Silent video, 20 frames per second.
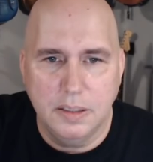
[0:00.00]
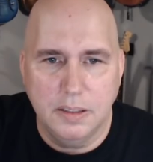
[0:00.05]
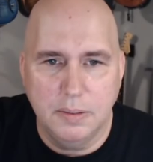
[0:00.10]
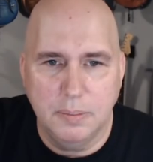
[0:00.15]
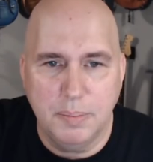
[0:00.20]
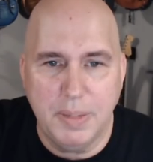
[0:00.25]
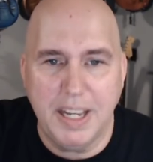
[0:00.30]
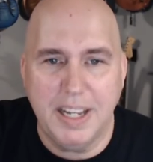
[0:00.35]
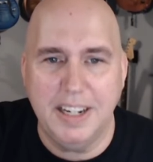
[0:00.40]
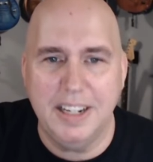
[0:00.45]

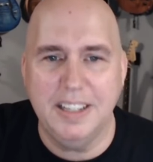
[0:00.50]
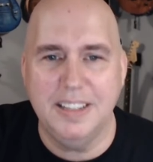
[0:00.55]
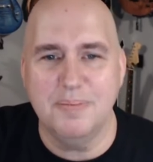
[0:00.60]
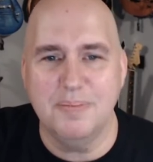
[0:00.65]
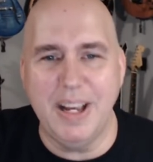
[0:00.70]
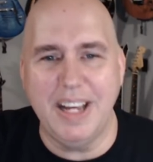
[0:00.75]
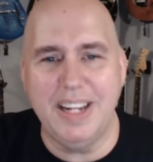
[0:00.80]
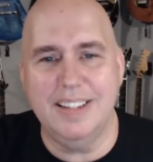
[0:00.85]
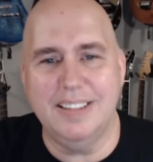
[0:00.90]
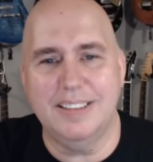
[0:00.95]
Manny
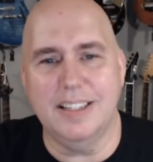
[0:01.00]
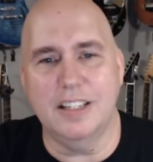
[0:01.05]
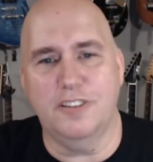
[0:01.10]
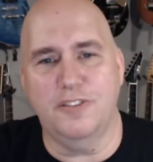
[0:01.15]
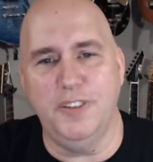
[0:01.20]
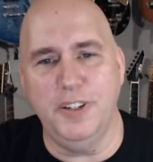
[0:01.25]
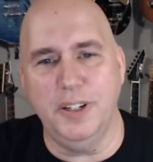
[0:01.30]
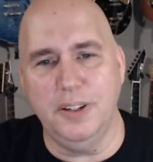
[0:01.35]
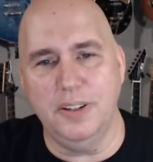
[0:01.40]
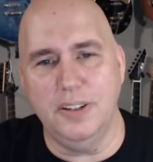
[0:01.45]
Manny says,
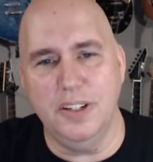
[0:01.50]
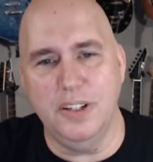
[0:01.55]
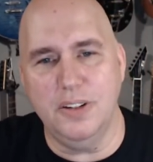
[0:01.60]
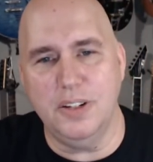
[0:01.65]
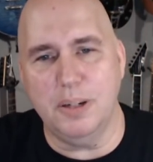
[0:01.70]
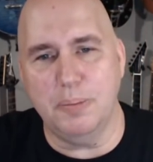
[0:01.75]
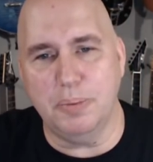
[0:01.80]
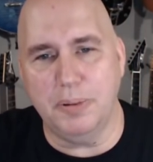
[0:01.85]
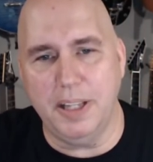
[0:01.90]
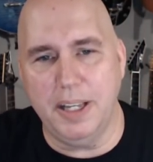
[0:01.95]
Phil, you
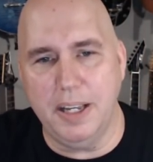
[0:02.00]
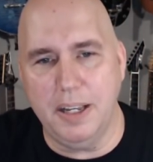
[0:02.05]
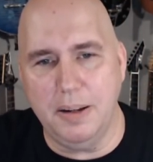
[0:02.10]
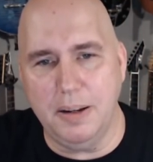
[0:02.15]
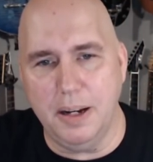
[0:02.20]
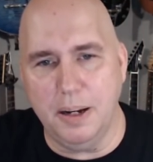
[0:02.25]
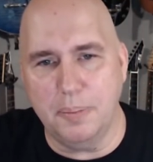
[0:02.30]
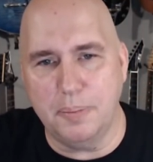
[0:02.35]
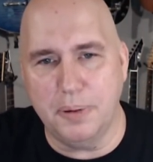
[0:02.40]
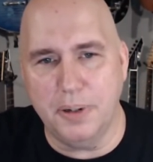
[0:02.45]
can play
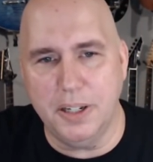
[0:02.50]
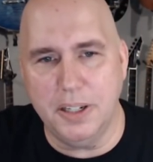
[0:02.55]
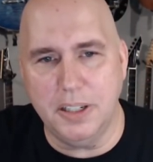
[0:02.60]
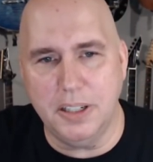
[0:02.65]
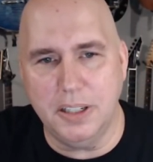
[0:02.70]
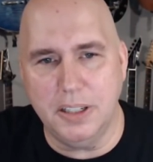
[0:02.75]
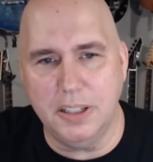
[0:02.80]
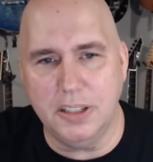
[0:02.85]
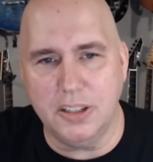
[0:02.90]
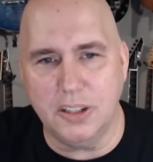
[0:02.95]
a pretty
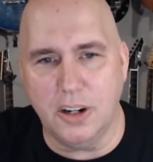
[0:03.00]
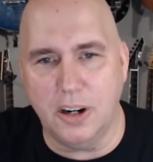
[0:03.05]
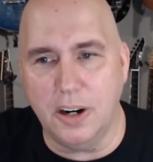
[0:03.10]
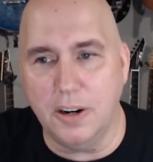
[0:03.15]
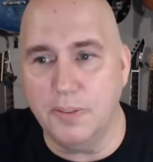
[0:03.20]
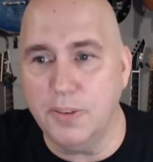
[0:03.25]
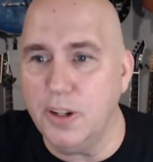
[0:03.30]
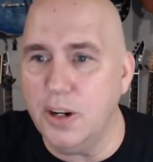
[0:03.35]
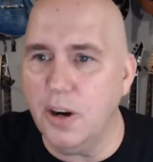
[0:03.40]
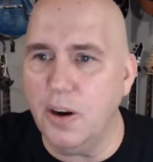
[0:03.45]
good guitar.
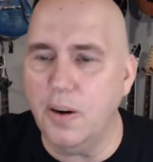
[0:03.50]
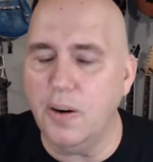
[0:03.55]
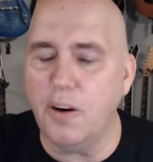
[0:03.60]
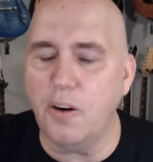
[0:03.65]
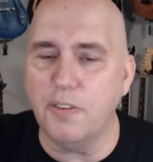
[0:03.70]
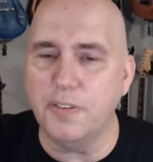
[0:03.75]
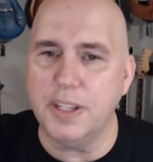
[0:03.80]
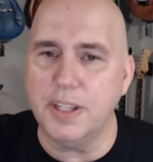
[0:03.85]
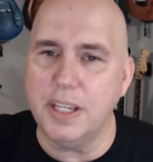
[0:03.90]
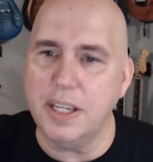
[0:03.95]
You know,
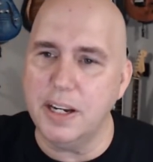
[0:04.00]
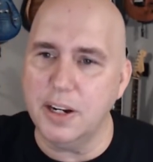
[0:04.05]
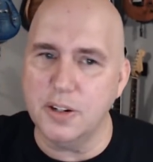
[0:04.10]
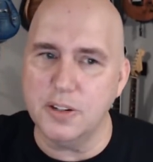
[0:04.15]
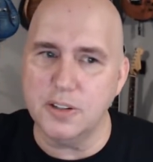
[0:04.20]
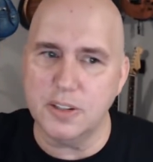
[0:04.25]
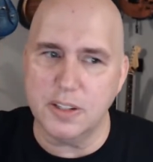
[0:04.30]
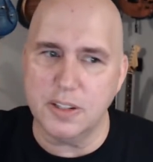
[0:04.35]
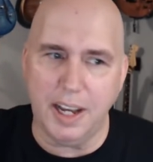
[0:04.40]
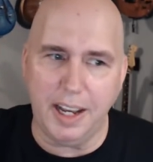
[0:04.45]
over the
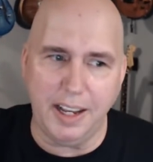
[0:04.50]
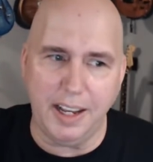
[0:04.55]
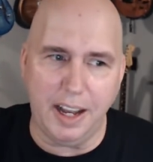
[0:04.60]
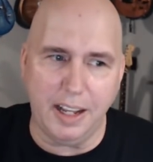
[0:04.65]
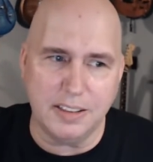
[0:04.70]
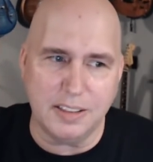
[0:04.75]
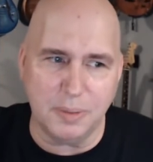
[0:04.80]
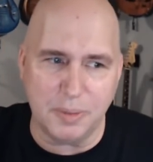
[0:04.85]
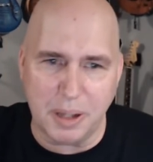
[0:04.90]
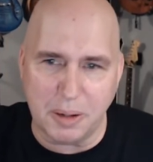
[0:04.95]
years, I, I
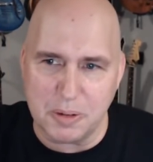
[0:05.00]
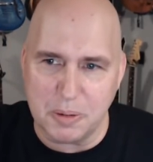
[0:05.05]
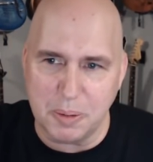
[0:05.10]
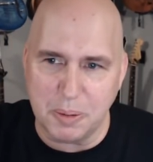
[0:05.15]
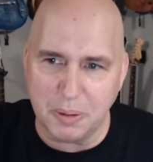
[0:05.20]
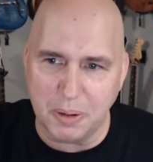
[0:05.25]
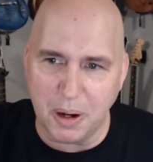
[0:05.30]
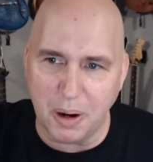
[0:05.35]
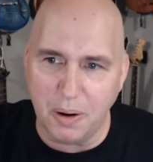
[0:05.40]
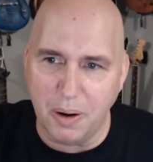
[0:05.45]
sometimes
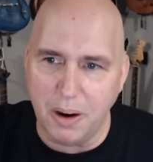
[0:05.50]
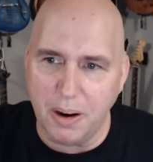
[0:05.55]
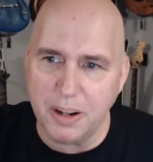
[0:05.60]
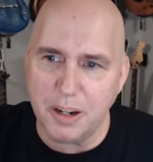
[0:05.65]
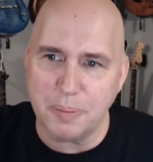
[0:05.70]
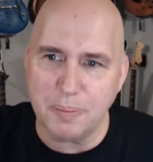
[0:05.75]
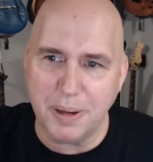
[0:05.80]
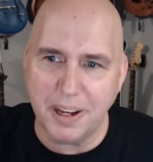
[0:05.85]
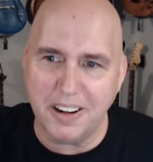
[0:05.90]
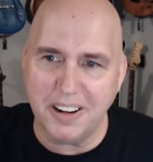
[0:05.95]
people go, oh,
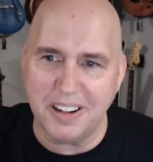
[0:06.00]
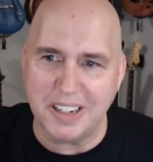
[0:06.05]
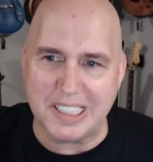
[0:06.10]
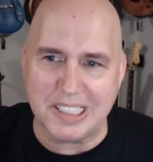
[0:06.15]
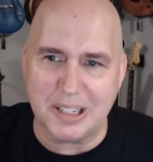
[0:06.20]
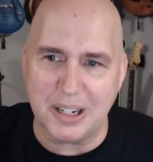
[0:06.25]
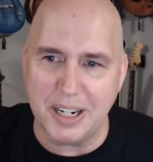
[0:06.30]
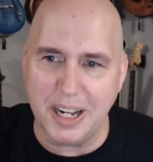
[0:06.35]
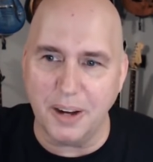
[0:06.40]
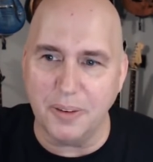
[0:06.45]
you're better at
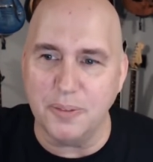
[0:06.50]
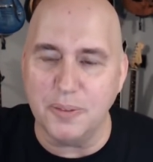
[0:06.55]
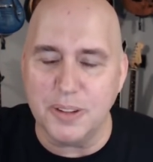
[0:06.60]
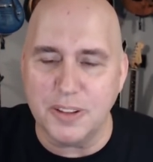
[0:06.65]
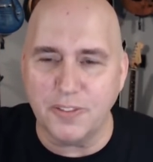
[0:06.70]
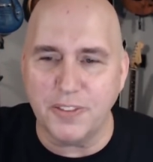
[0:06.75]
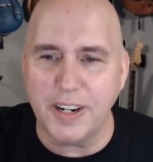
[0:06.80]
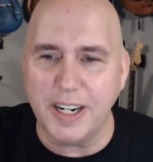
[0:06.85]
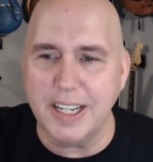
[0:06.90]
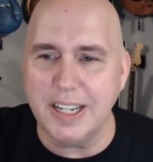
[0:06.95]
guitar now. What's
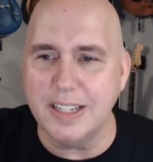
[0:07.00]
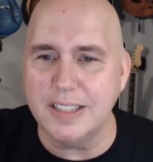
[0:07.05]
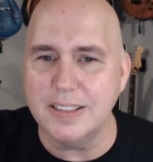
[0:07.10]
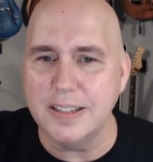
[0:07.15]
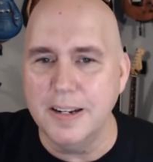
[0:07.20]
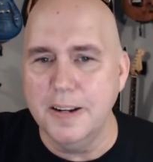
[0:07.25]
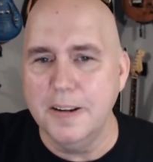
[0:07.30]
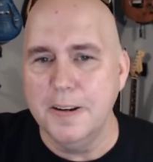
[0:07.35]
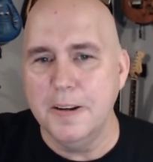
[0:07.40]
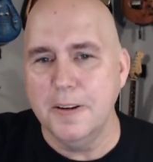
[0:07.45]
funny is,
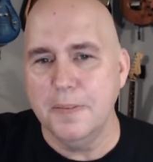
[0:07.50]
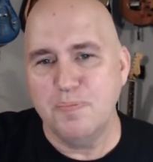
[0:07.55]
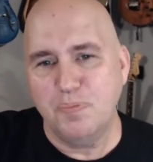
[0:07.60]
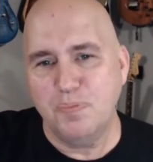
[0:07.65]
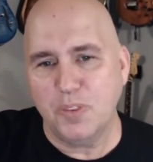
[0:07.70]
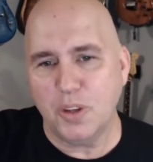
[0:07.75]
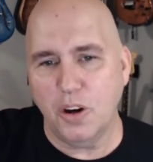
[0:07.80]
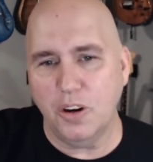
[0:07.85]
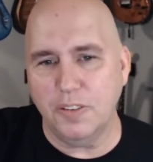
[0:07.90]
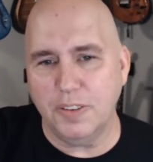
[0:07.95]

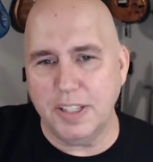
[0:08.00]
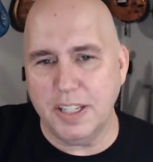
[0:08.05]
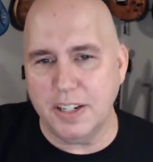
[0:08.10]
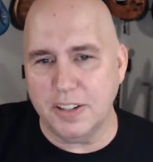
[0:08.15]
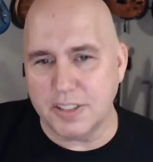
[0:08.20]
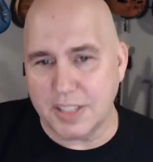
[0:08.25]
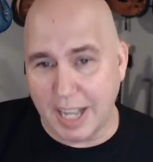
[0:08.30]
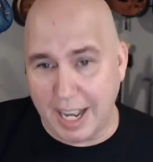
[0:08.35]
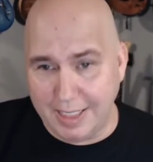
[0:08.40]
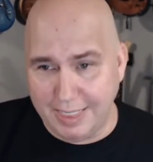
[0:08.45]
over the
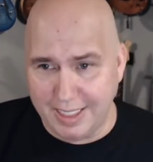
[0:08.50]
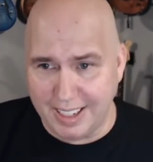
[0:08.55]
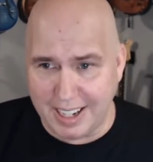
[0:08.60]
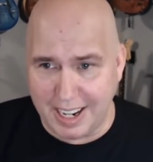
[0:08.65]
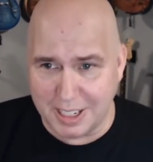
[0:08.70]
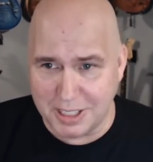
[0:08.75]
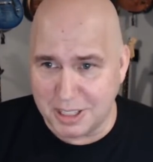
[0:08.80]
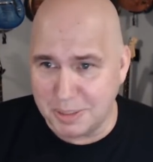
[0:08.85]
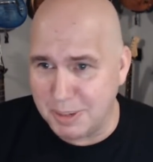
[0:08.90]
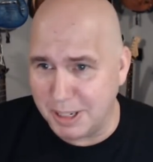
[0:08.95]
years, I think
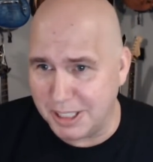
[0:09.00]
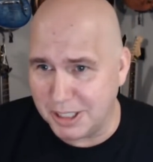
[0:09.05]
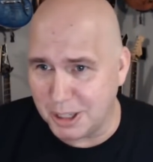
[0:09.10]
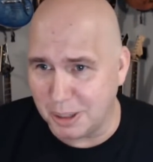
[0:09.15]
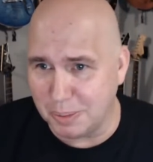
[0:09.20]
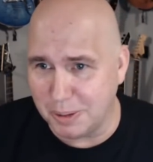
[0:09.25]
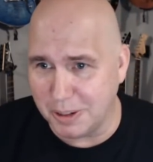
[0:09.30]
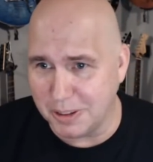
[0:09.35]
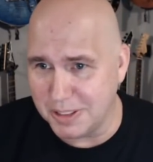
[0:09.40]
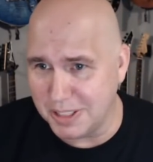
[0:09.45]
actually my guitar
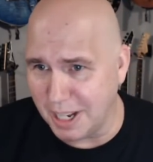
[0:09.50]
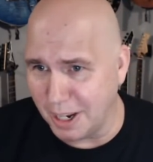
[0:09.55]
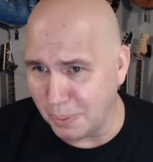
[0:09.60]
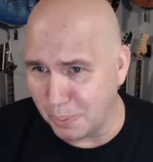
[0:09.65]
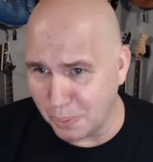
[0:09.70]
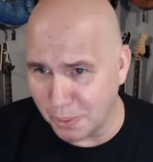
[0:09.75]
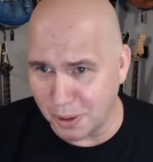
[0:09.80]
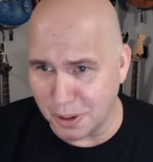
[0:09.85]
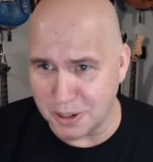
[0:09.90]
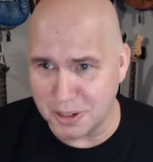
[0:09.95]
playing has got
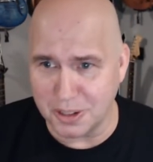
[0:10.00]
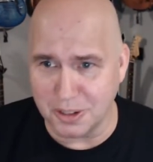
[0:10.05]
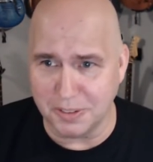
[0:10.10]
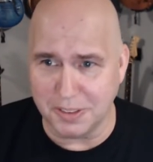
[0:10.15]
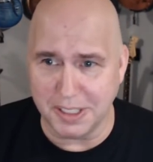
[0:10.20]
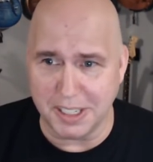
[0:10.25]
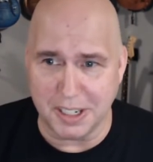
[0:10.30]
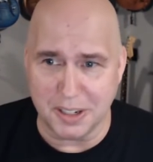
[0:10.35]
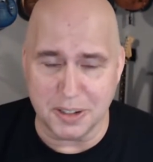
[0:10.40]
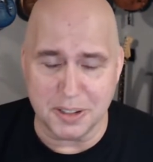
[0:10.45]
worse over
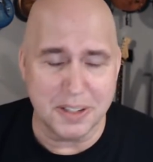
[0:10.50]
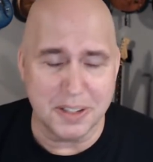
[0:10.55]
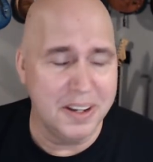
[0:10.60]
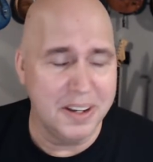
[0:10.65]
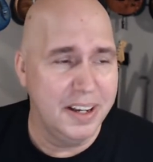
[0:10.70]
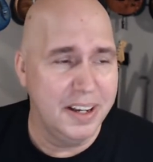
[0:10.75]
the years,